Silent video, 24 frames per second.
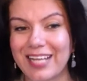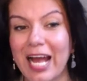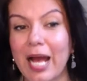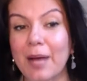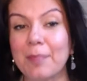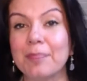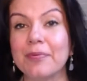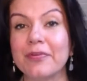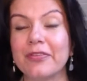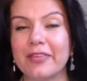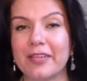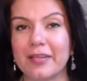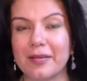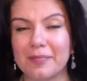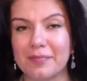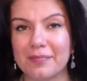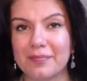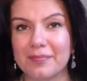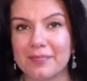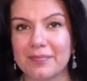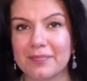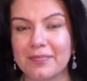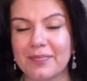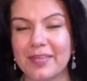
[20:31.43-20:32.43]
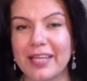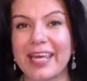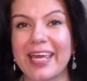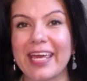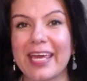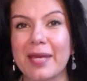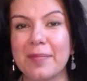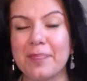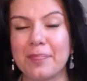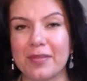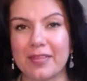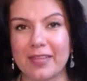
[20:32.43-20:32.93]
Apathy.
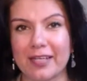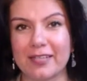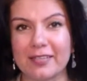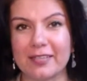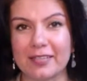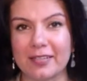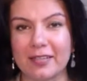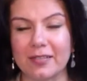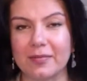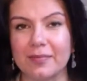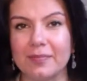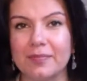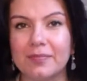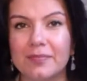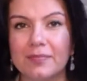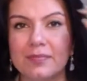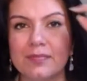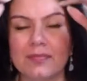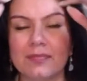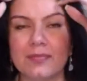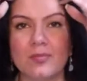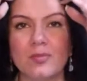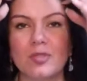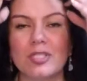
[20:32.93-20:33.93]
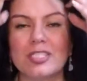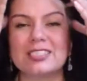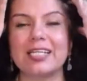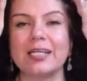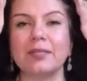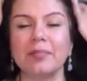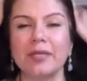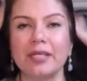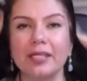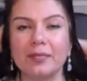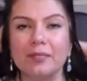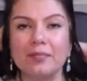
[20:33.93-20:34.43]
Apathetic. What does
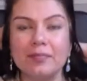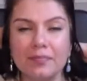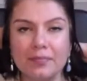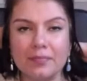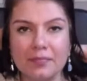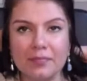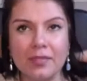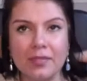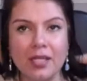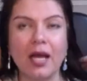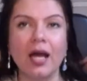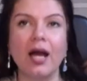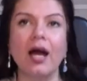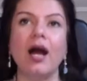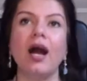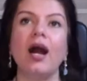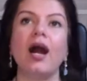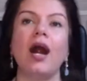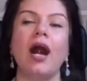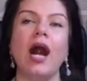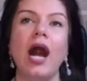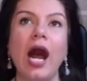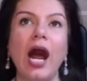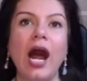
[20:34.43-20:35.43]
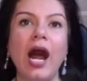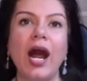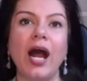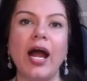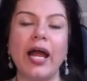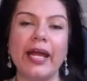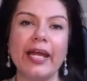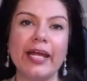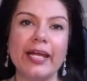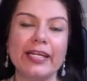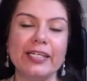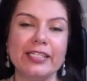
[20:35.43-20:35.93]
that mean?
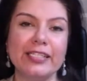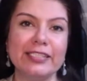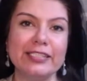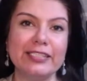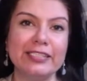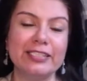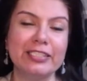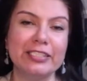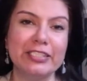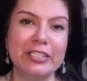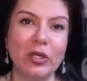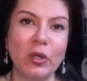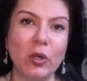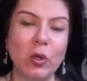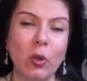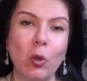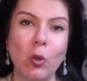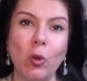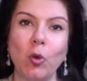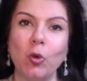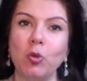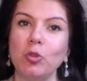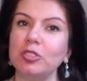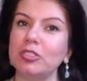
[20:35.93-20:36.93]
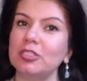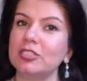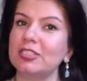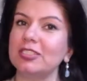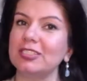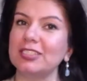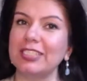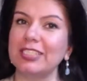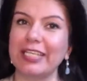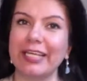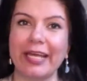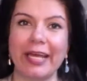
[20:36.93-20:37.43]
I don't
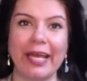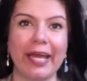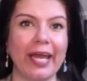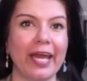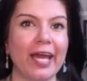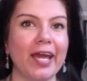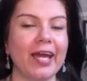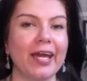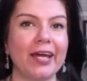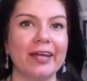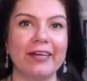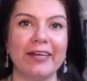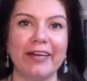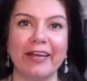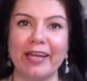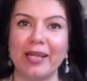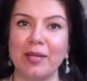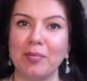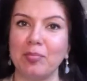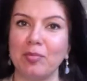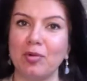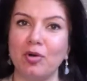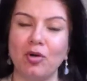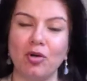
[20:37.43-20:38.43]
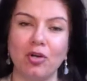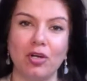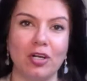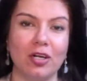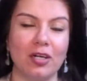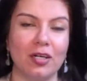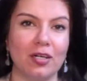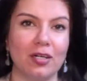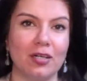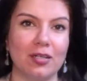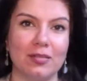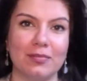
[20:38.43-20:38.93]
care
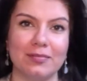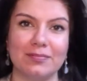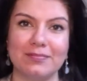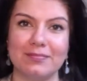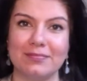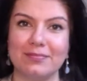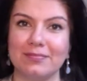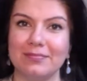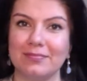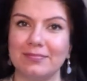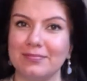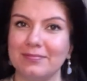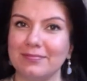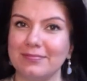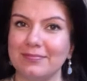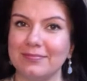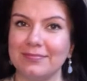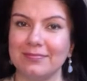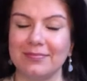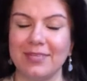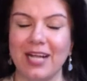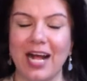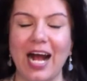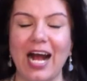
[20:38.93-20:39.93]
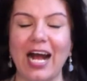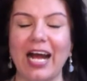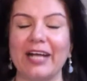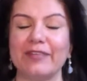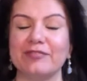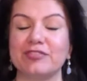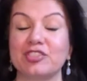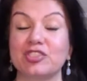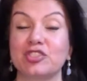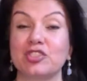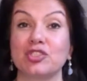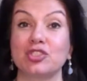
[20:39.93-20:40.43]
anymore.
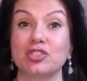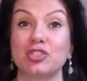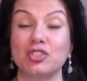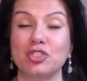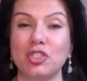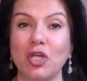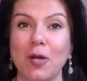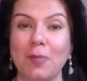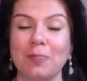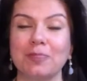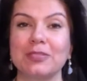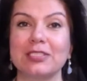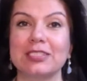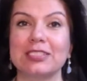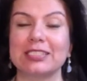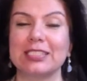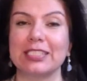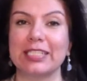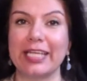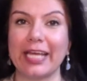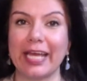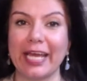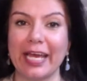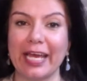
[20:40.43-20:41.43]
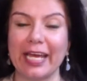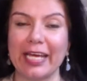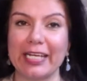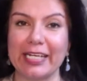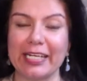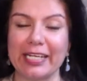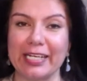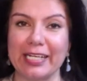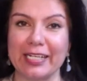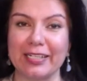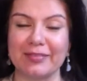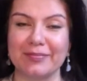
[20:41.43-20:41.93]
I've stopped
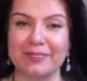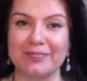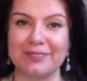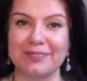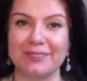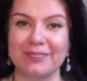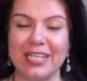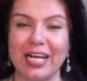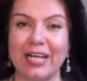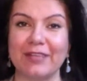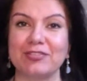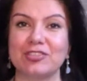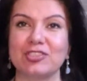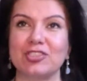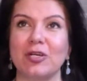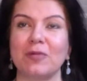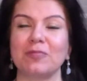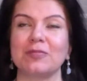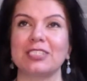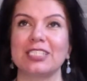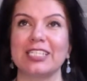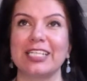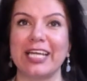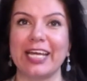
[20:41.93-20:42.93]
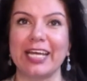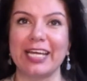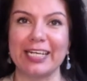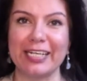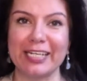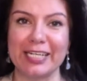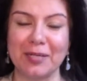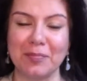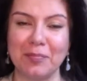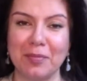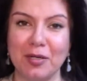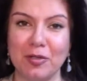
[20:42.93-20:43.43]
caring
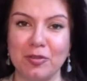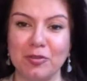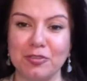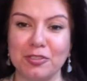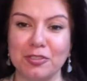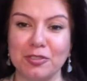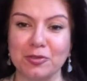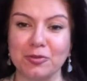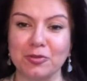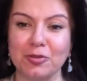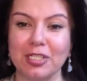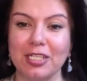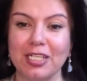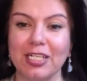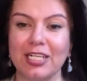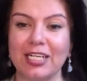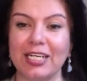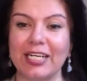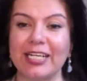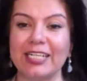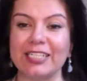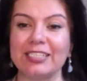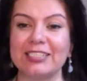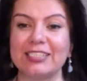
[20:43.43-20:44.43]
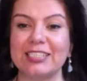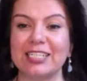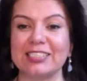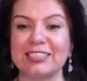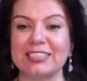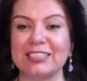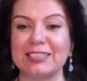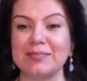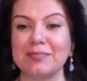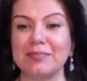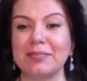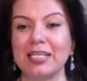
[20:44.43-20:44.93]
about you. It
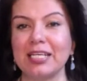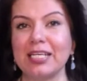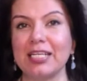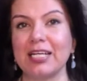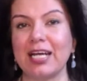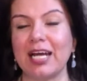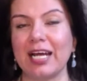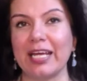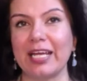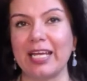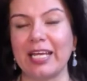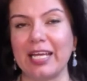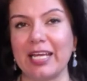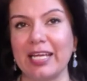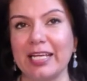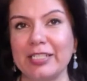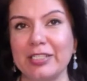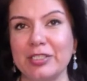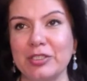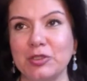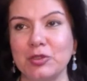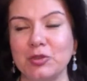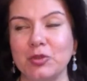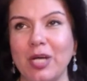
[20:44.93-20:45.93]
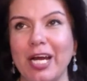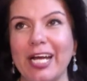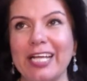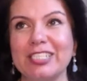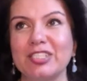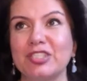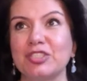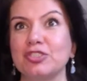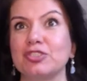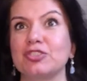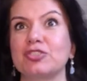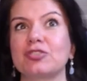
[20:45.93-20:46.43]
doesn't mean I hate you. I
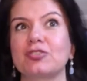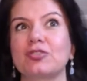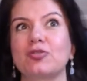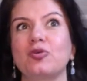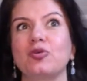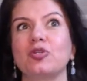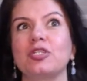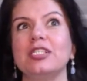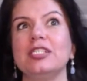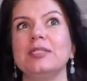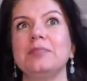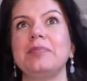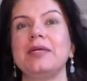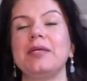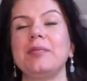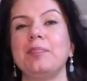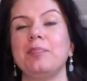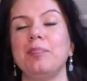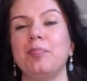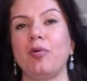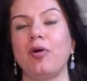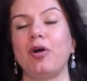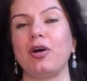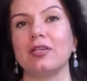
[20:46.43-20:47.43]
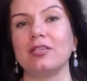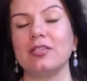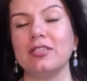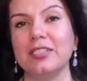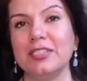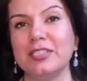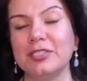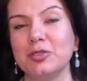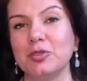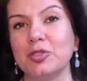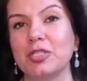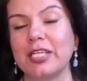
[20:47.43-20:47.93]
just couldn't be
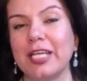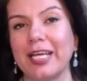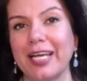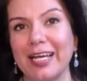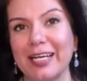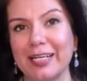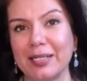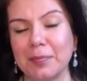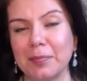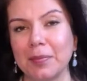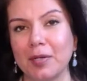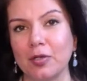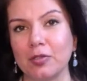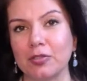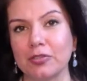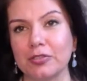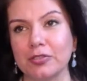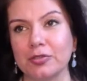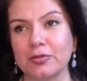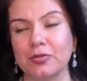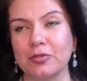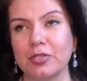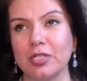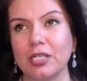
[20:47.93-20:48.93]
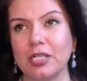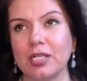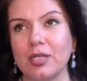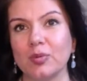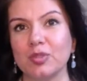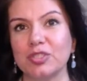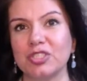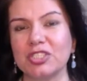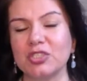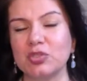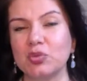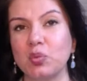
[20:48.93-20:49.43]
bothered to care about you,
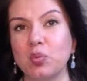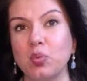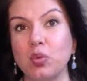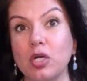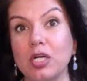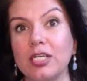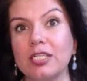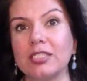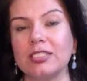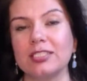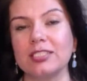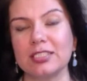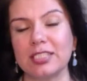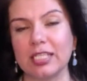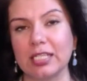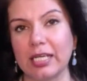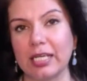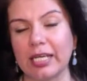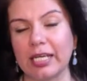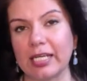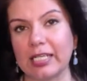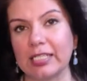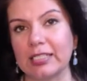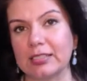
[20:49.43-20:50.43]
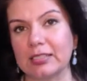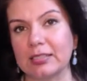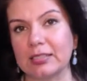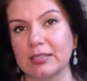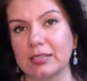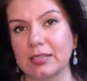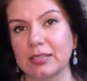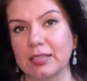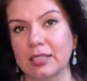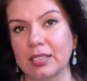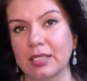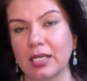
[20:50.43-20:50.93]
which is worse than hate.
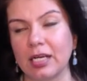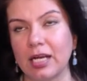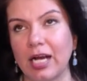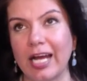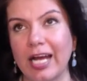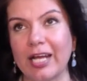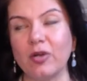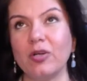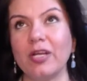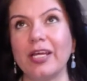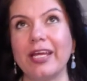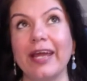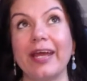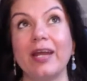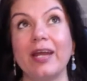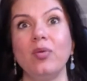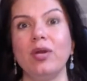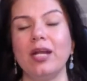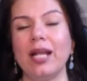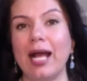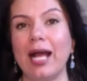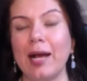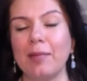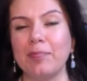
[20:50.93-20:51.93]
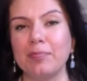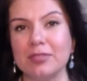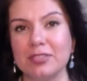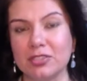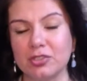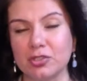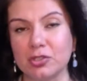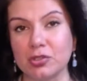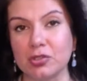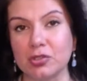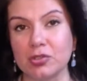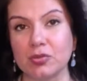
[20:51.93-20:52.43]
I don't care what
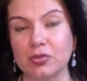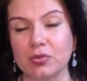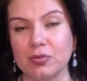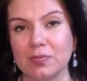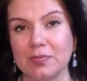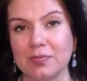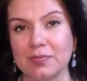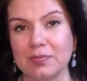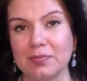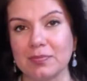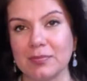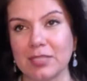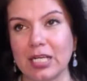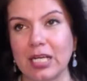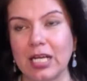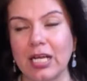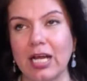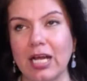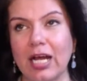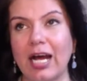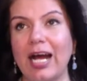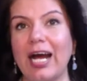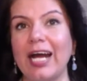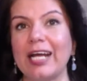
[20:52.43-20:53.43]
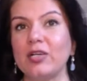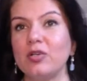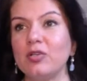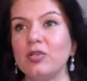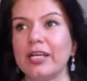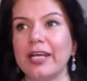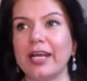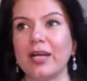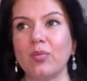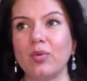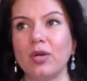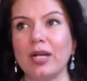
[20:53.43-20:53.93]
happens to you. I
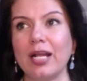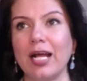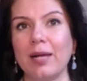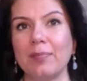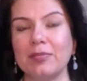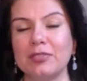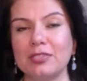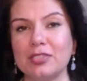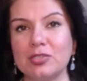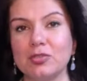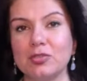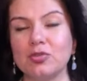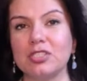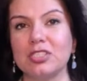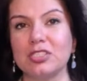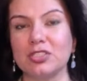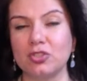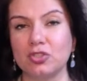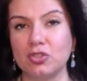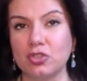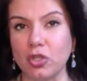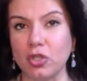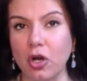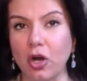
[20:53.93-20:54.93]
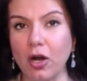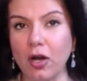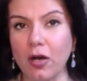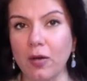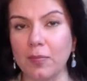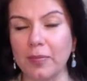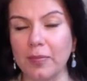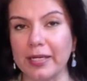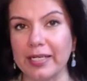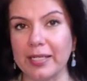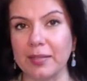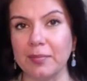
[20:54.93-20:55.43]
don't care what happens to this
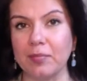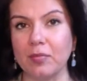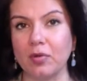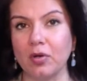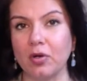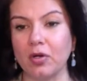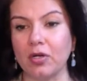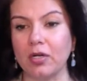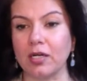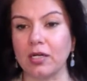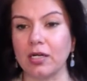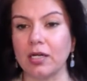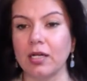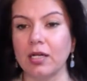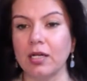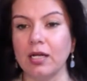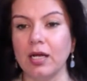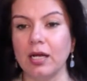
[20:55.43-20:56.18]
job anymore.